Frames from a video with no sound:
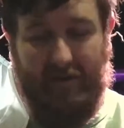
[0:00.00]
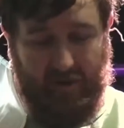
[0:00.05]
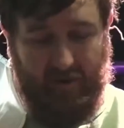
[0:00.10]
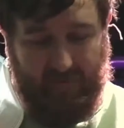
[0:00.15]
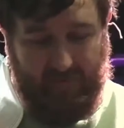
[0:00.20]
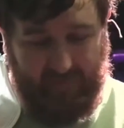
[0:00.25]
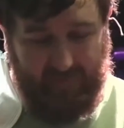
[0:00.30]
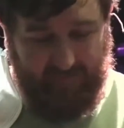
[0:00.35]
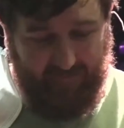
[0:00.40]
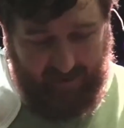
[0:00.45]

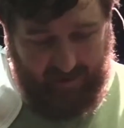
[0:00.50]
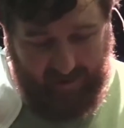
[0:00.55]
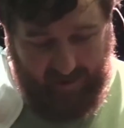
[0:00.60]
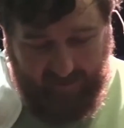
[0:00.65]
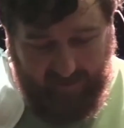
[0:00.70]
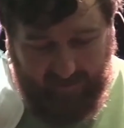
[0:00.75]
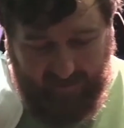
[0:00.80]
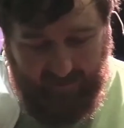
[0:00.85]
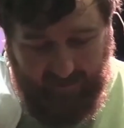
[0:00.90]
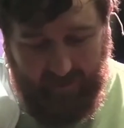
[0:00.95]
So if you've ever
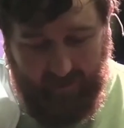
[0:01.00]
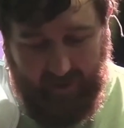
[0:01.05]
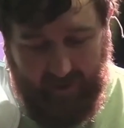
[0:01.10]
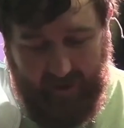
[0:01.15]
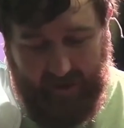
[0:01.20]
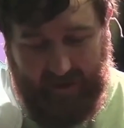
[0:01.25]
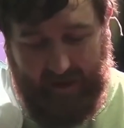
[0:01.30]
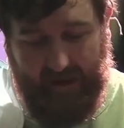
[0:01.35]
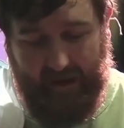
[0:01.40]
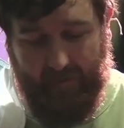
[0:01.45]
seen a show
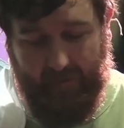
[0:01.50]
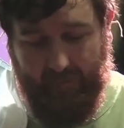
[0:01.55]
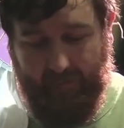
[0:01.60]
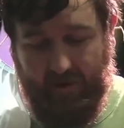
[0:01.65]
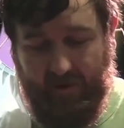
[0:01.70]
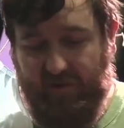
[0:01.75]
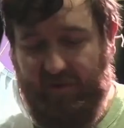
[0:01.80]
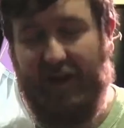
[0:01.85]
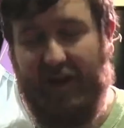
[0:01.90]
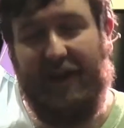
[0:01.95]
like
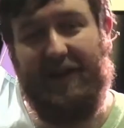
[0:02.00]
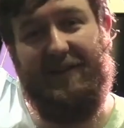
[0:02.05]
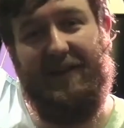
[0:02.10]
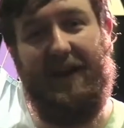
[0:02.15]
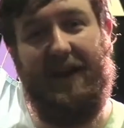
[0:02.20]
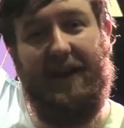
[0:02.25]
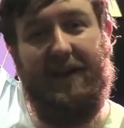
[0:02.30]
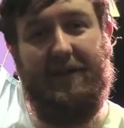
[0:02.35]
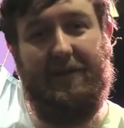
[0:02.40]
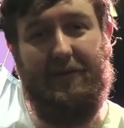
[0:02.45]
Shark
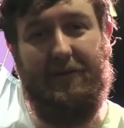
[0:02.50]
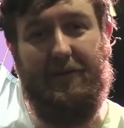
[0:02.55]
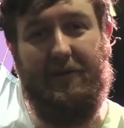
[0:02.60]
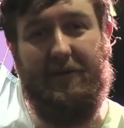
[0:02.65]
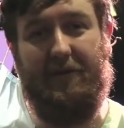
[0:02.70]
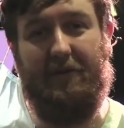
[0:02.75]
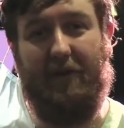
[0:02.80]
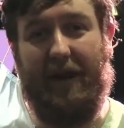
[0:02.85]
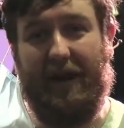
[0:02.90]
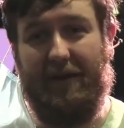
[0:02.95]
Tank
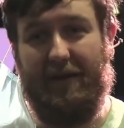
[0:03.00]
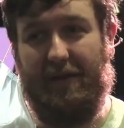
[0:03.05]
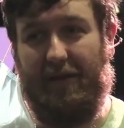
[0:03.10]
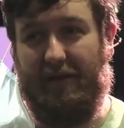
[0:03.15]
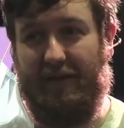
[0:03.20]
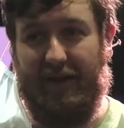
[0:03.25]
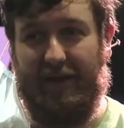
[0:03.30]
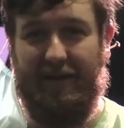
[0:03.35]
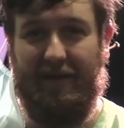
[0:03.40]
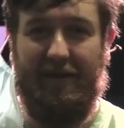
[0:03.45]
or
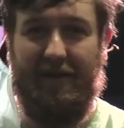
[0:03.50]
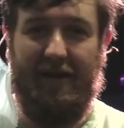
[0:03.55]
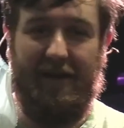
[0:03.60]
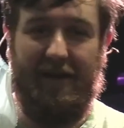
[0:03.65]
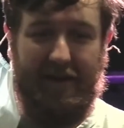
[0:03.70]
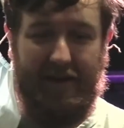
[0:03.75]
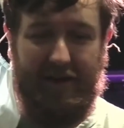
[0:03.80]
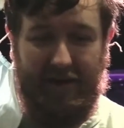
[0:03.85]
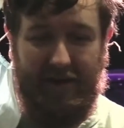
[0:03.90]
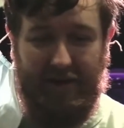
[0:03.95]
Dragon's Den,
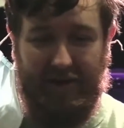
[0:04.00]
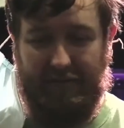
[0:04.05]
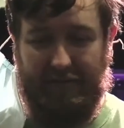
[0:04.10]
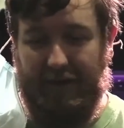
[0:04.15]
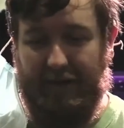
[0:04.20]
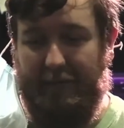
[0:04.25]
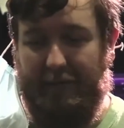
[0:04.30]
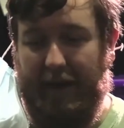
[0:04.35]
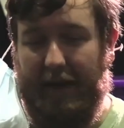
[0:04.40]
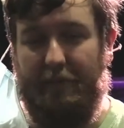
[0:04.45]
it's
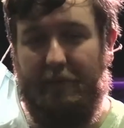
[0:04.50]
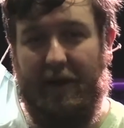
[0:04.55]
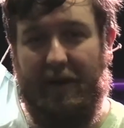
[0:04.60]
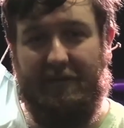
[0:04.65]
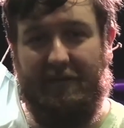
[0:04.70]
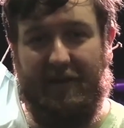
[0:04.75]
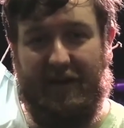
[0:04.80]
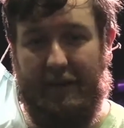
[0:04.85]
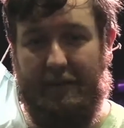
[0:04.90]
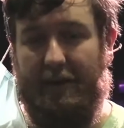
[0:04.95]
where people
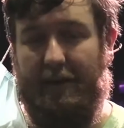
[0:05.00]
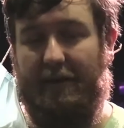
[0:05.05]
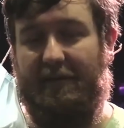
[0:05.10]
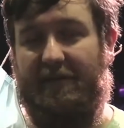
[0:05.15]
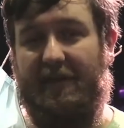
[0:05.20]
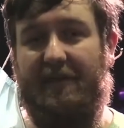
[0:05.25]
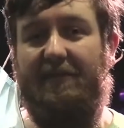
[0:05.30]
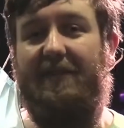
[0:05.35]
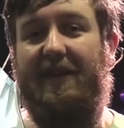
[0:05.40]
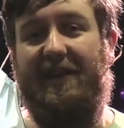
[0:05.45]
have to come
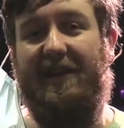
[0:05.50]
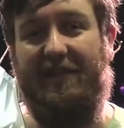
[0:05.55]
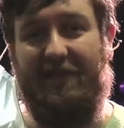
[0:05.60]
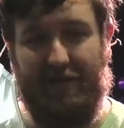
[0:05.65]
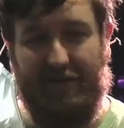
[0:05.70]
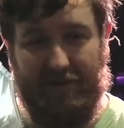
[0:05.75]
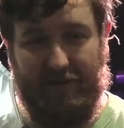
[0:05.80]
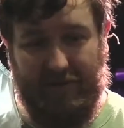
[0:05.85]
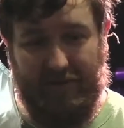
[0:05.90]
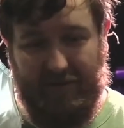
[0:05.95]
up with an
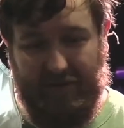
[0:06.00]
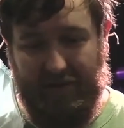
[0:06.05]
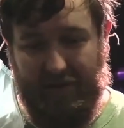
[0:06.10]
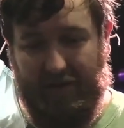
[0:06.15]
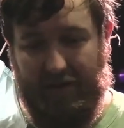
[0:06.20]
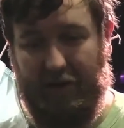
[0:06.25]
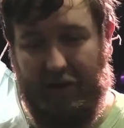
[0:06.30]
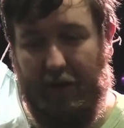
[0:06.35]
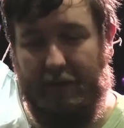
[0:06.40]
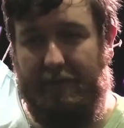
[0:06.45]
invention
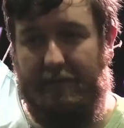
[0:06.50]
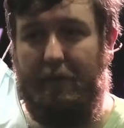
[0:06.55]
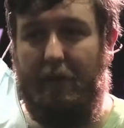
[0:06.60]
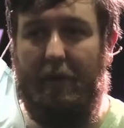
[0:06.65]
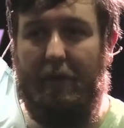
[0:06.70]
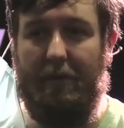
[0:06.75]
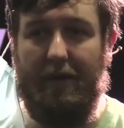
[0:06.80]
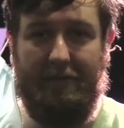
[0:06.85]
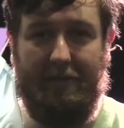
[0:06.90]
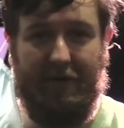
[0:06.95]
to solve a
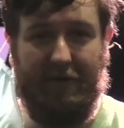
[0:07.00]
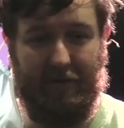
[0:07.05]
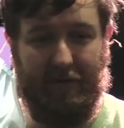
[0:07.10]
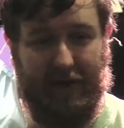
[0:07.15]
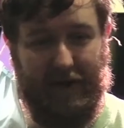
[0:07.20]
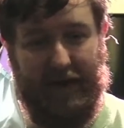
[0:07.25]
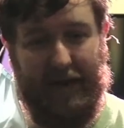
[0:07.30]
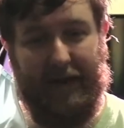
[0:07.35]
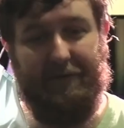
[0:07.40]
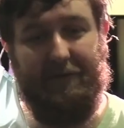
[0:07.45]
problem and
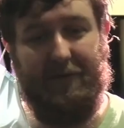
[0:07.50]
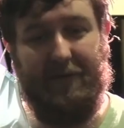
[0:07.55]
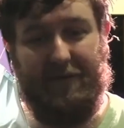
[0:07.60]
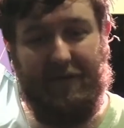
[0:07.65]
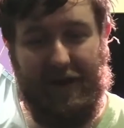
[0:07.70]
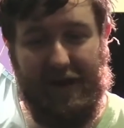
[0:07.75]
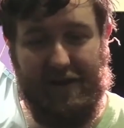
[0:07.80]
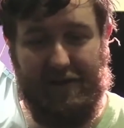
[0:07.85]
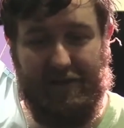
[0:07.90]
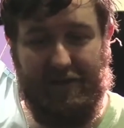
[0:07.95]
try and
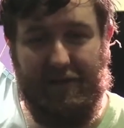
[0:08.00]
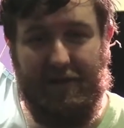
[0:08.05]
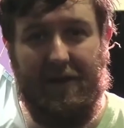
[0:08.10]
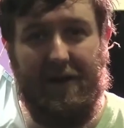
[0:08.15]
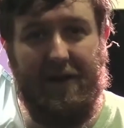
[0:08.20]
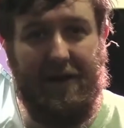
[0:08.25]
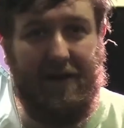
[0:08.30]
advertise it.